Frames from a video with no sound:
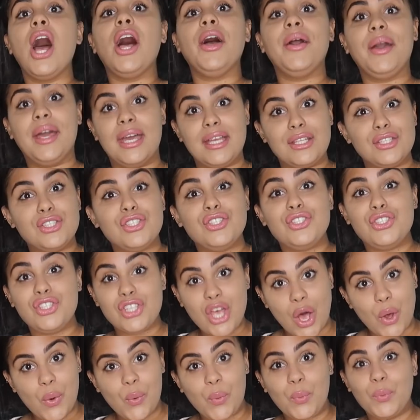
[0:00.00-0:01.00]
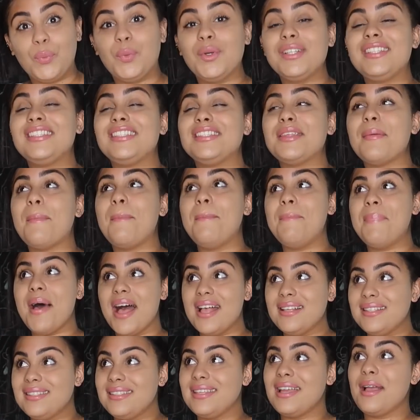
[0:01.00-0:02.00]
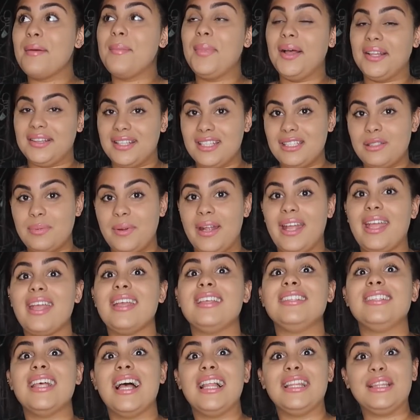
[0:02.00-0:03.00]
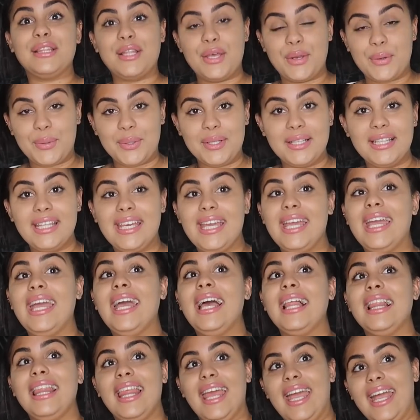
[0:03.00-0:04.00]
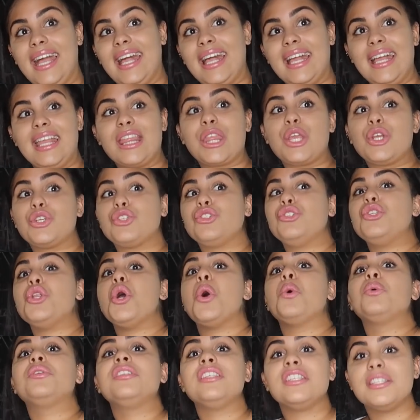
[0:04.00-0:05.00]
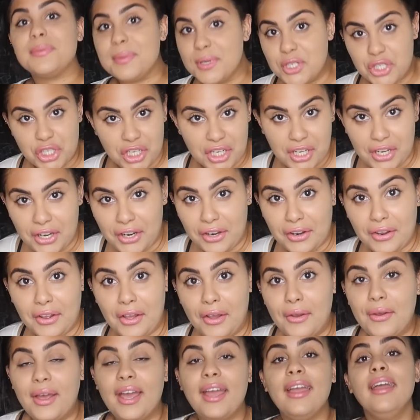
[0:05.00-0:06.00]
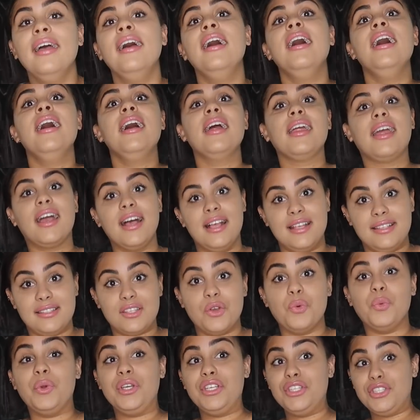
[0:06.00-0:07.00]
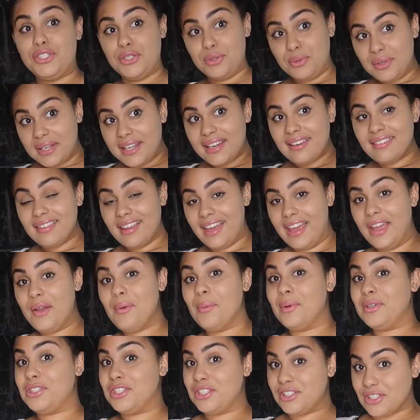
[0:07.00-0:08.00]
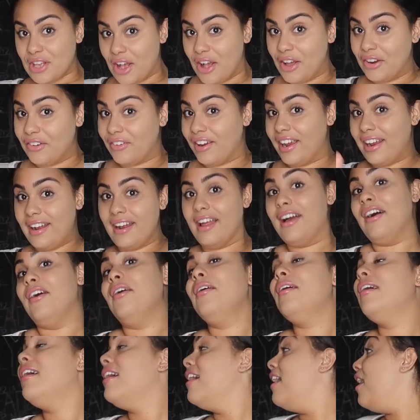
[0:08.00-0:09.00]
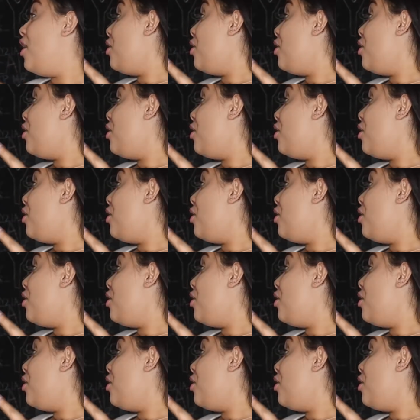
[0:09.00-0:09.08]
All right. So what's the best thing about this prank is that literally like there's no suspicion here, okay? Cause we do need light, which is on right now